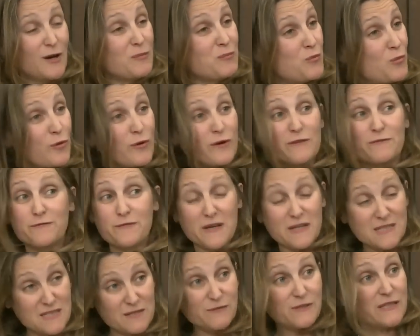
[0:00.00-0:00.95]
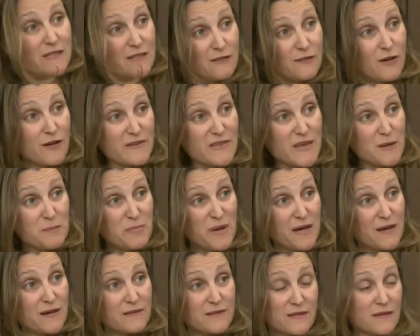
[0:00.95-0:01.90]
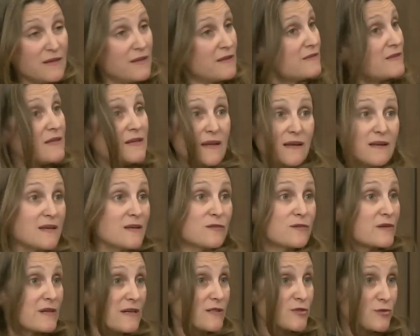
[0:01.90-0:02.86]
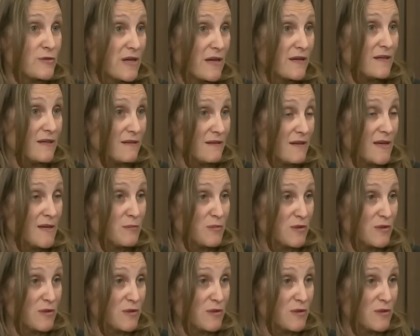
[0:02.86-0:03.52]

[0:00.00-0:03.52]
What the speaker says: more effectively along that path than any other country I can name.